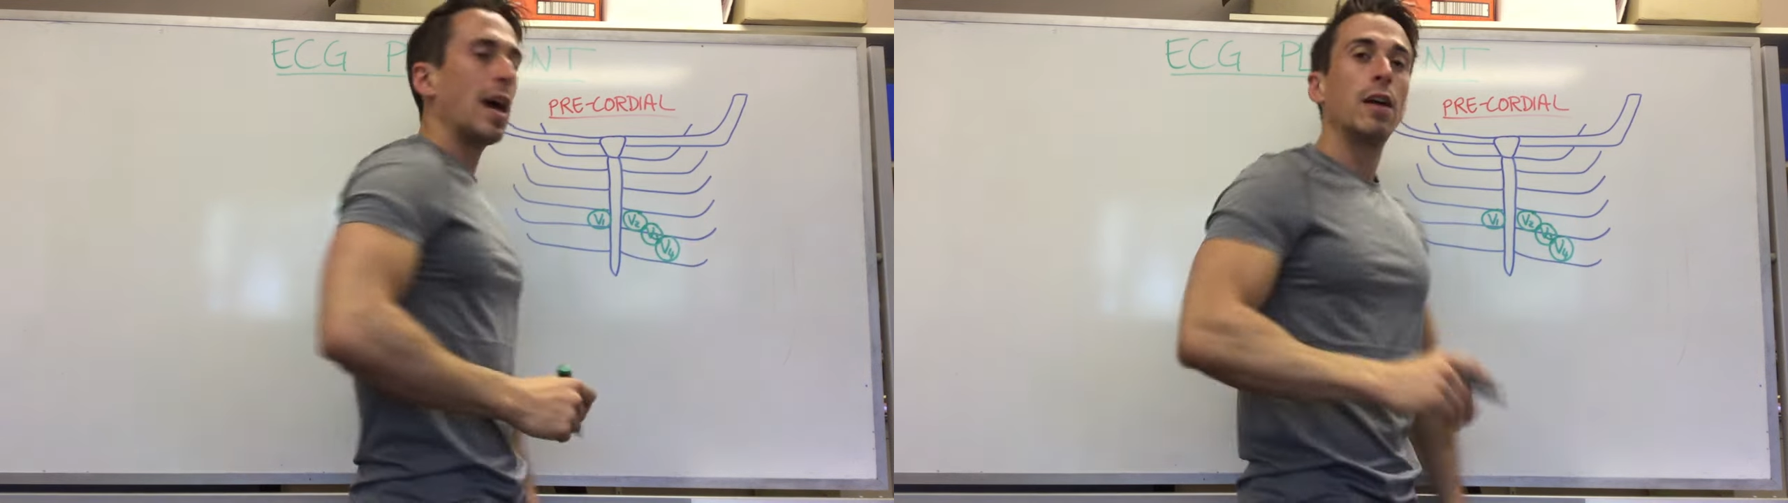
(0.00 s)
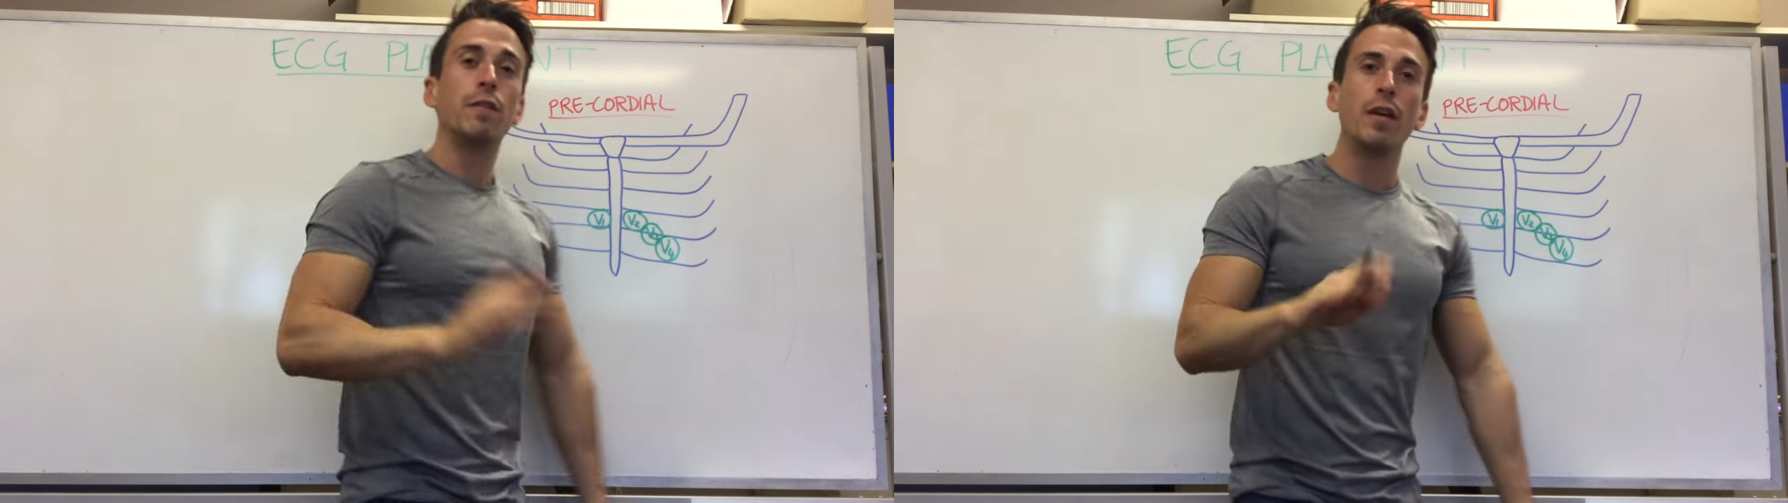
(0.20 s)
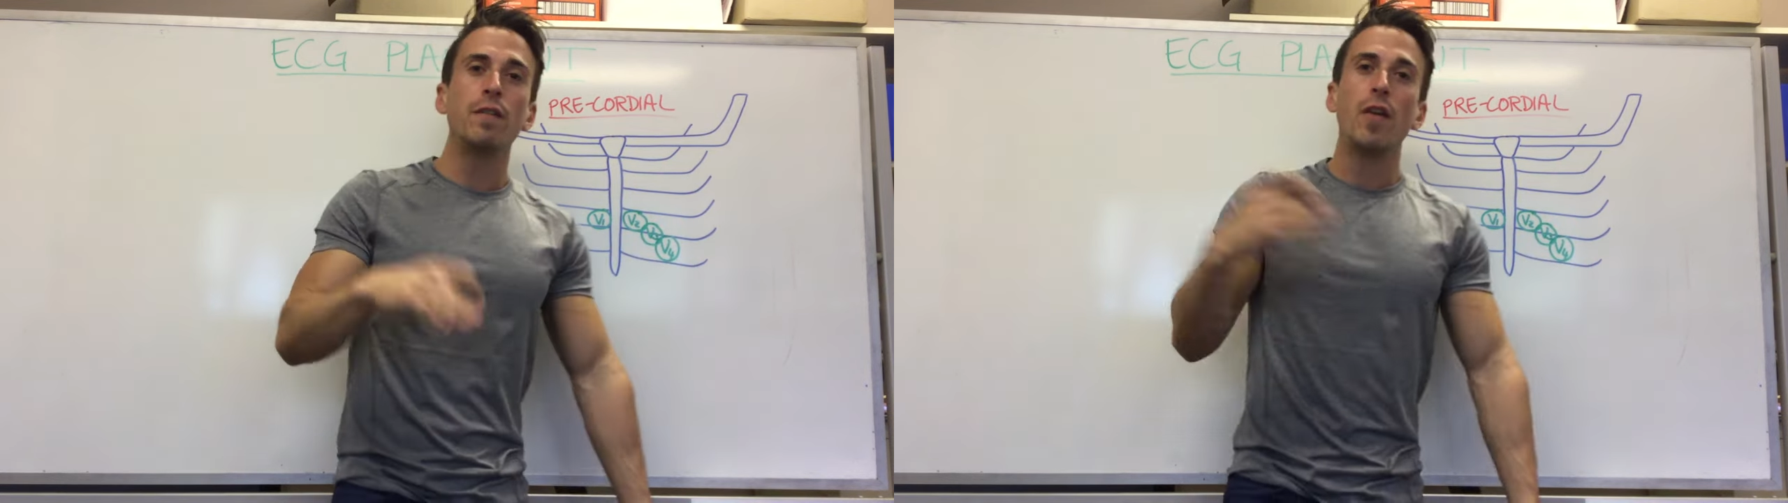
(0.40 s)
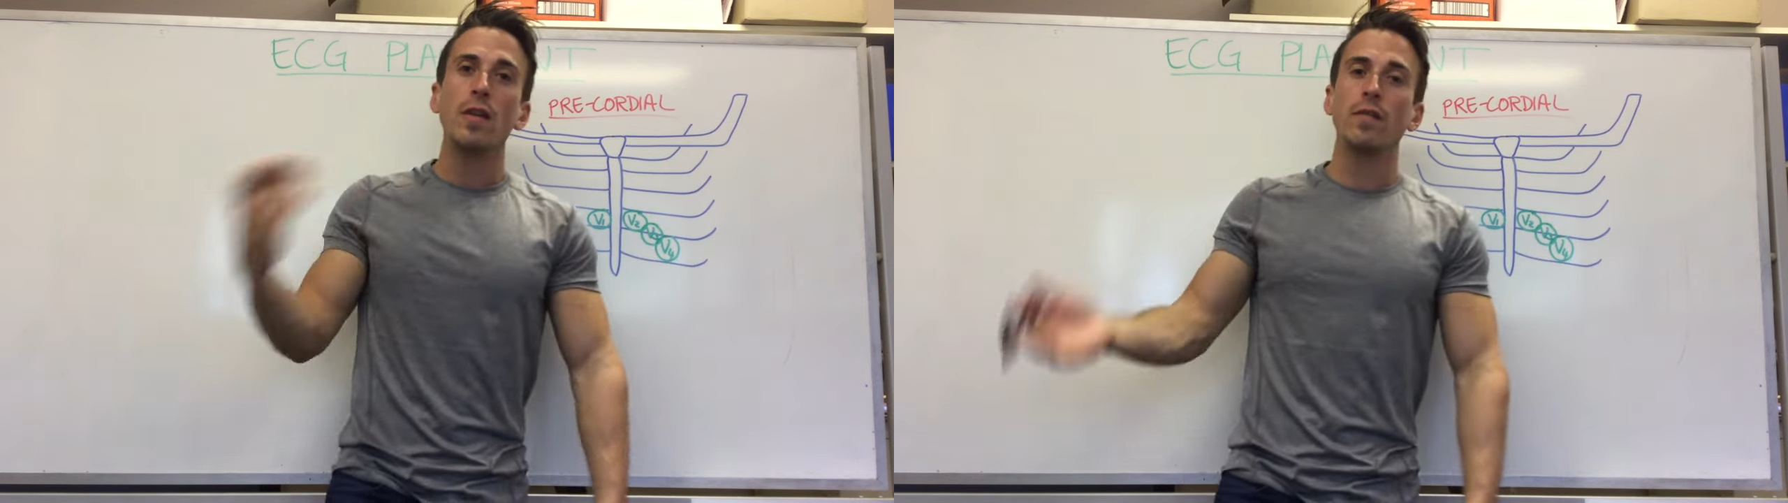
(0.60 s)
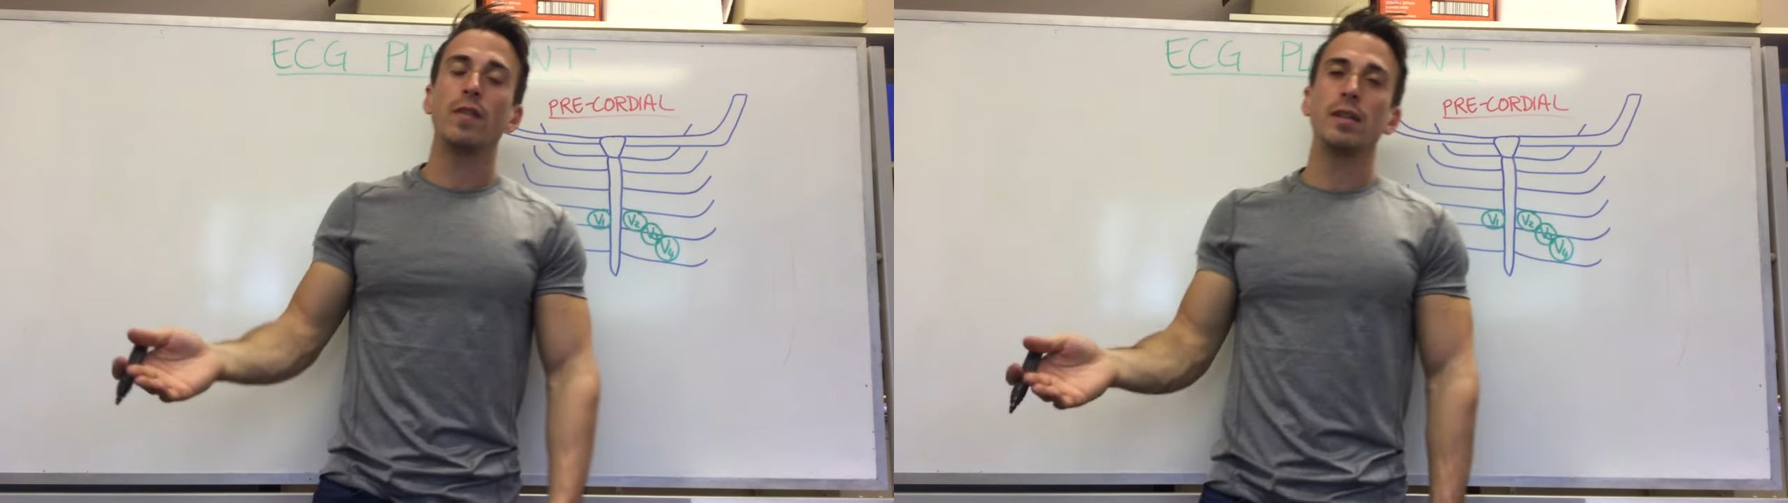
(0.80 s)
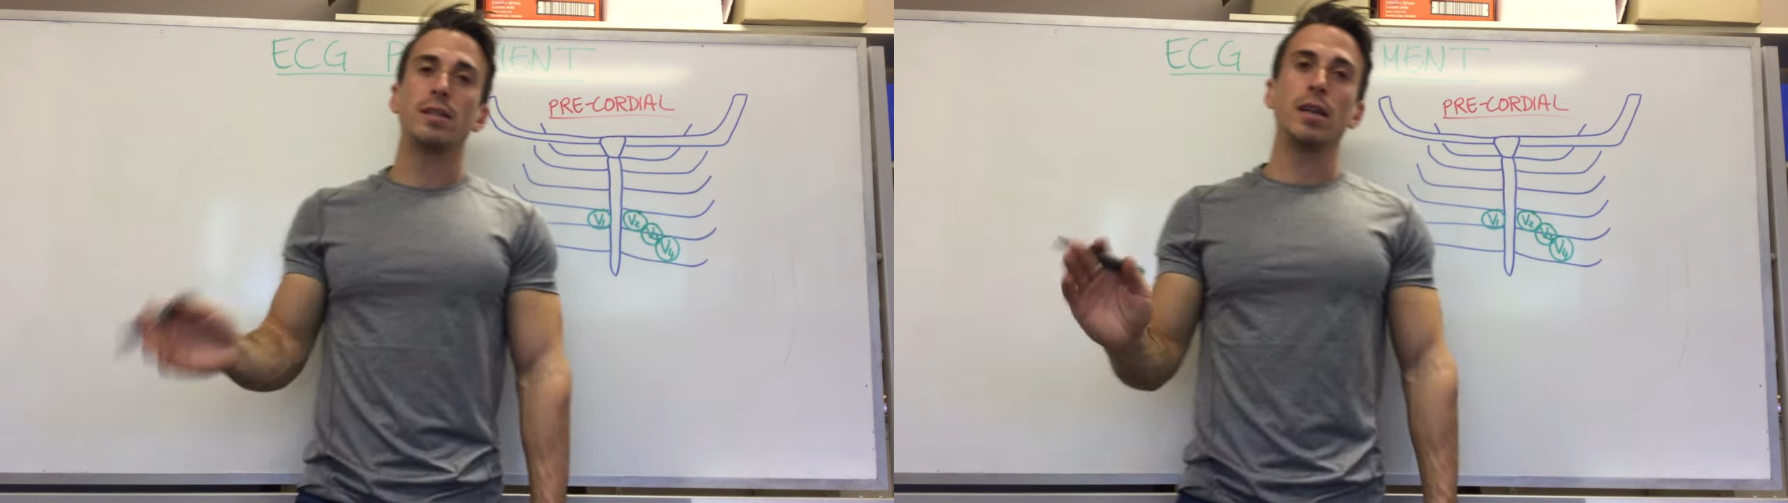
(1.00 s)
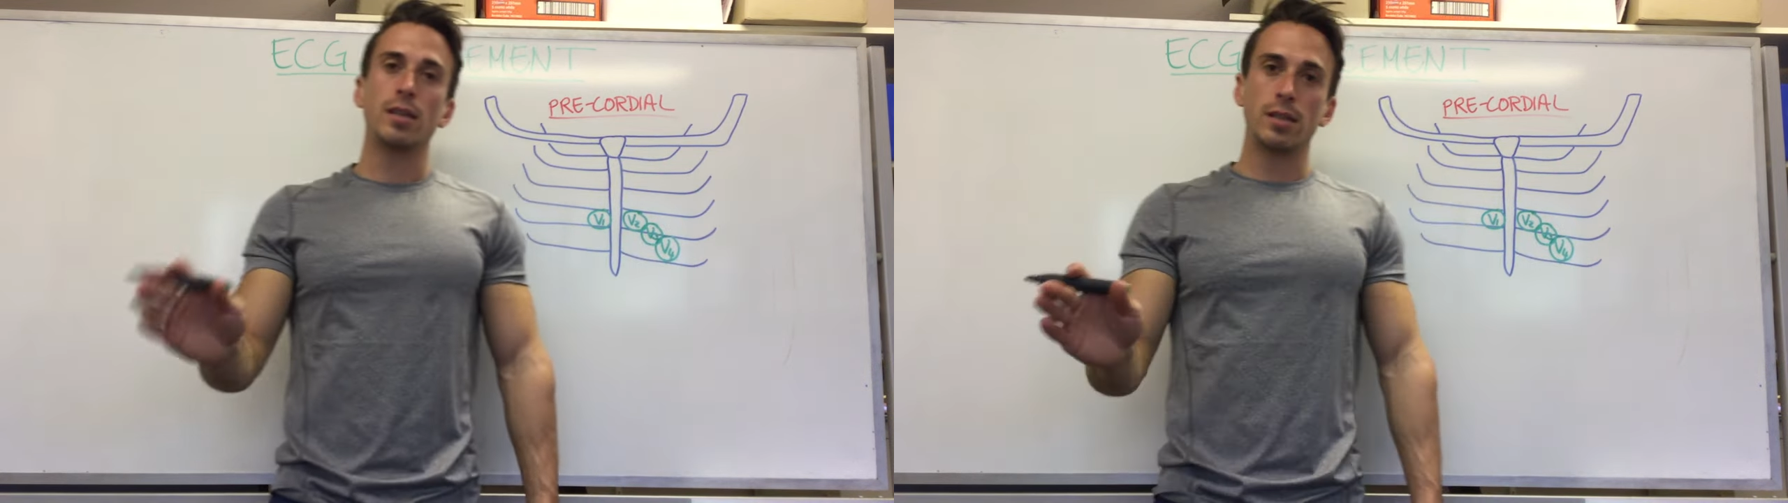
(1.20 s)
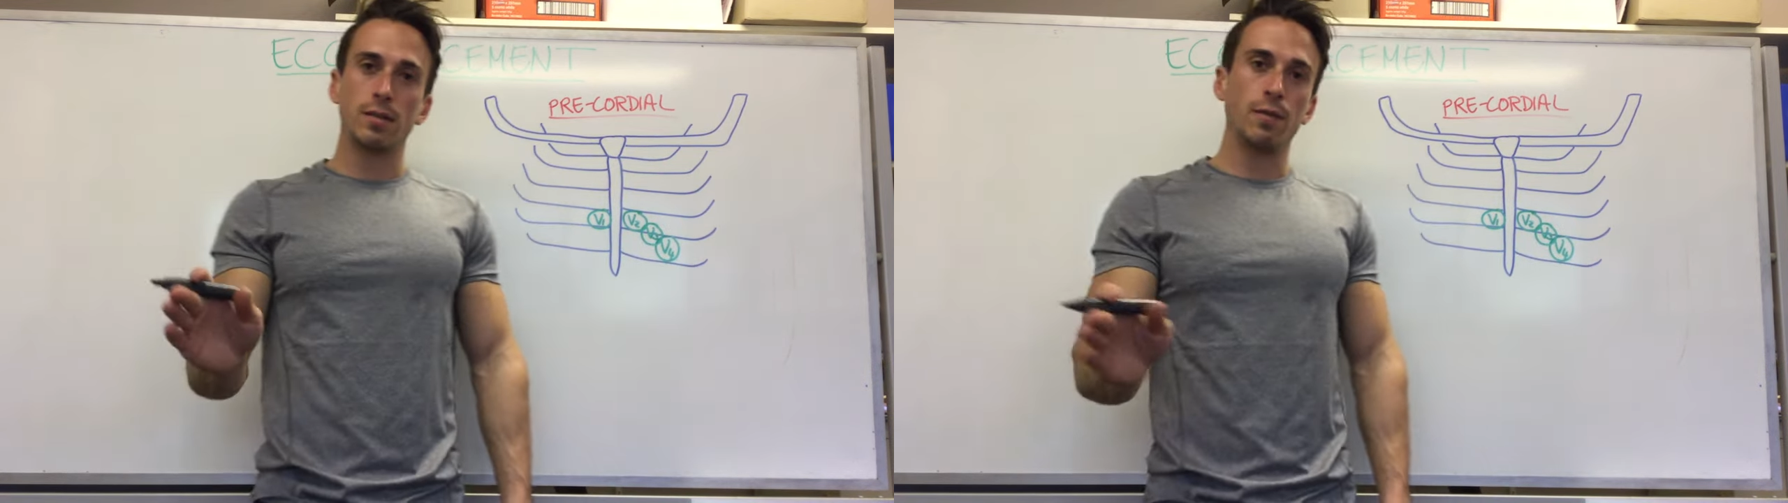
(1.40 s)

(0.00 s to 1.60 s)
And V5 and V6